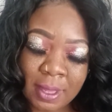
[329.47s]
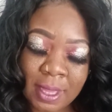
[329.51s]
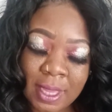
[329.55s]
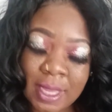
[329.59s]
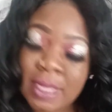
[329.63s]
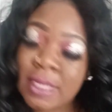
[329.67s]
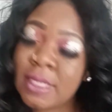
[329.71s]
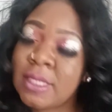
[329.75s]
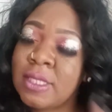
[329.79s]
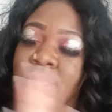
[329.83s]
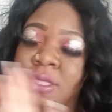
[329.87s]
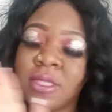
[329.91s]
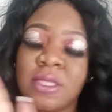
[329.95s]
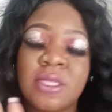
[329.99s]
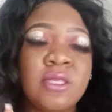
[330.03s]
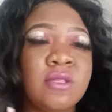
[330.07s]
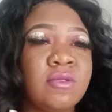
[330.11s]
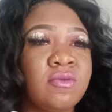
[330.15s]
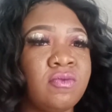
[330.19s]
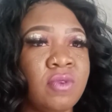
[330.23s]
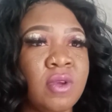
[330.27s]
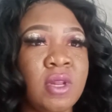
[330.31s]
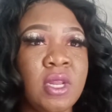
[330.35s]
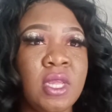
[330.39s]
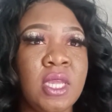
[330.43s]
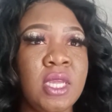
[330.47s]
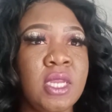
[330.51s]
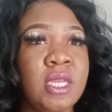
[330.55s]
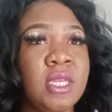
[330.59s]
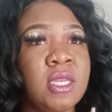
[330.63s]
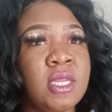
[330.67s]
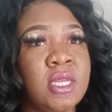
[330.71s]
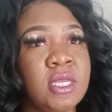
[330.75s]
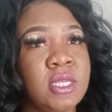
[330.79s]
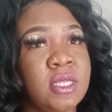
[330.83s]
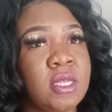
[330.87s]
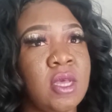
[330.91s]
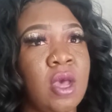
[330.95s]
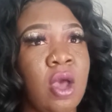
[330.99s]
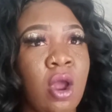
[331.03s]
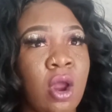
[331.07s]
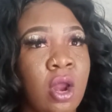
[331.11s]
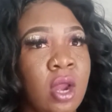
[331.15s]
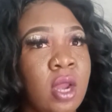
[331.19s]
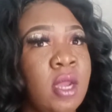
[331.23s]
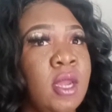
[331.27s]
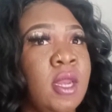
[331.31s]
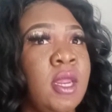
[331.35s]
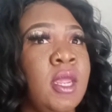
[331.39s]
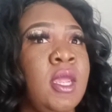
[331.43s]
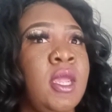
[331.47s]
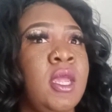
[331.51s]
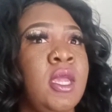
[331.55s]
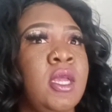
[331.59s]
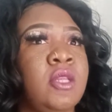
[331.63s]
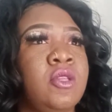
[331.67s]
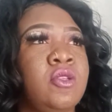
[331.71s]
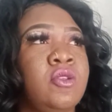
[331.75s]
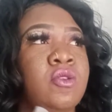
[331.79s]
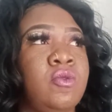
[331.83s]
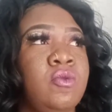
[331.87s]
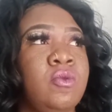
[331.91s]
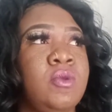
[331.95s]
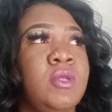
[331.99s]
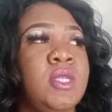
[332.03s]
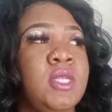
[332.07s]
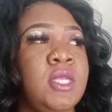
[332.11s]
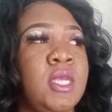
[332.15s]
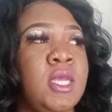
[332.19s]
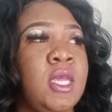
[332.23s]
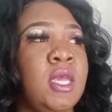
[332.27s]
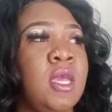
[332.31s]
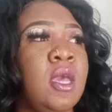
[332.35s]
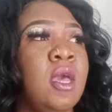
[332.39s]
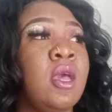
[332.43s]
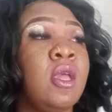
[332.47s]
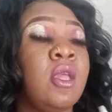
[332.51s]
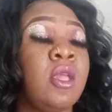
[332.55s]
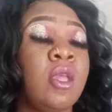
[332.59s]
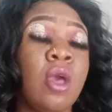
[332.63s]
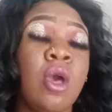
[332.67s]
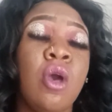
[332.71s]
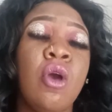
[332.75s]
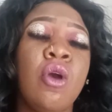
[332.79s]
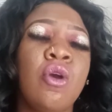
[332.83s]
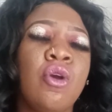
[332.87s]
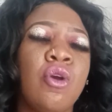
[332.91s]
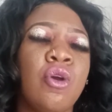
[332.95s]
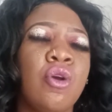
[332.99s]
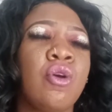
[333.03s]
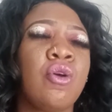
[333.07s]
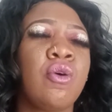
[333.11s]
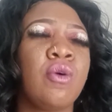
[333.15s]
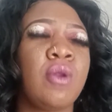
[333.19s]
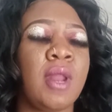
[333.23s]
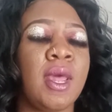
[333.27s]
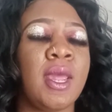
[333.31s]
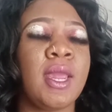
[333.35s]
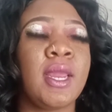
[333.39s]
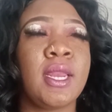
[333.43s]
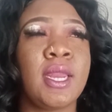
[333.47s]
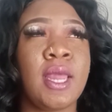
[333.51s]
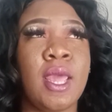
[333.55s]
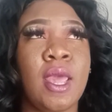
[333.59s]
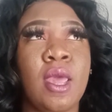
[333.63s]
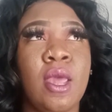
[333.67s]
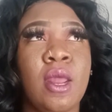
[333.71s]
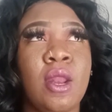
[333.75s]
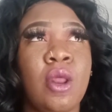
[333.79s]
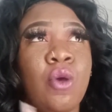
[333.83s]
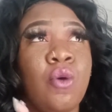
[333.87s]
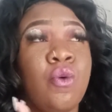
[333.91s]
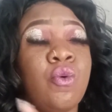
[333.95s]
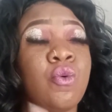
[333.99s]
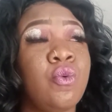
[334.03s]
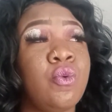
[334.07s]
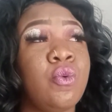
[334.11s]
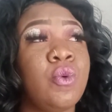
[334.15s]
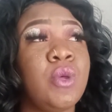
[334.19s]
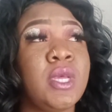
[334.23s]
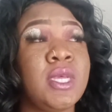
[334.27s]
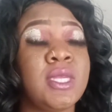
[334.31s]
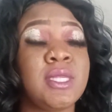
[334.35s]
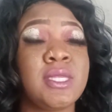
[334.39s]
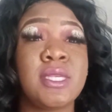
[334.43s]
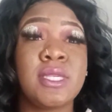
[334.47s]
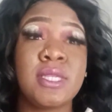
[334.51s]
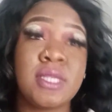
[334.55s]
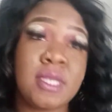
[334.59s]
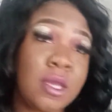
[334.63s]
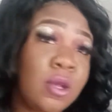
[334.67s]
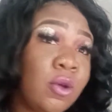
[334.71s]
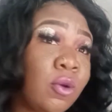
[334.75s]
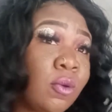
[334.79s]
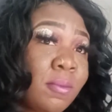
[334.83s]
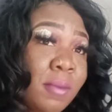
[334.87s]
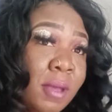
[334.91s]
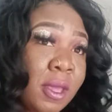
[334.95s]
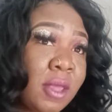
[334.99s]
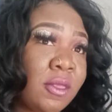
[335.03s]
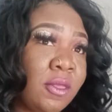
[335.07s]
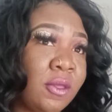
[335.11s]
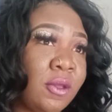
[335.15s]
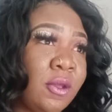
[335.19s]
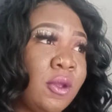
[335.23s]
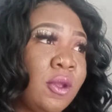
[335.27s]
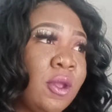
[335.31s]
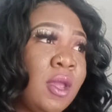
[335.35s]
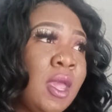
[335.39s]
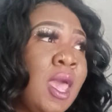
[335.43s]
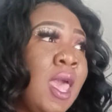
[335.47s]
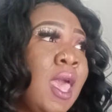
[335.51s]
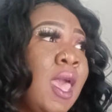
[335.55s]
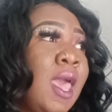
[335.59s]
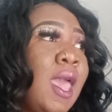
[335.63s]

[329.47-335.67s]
it's just really disheartening to see a young girl like that who is a single mother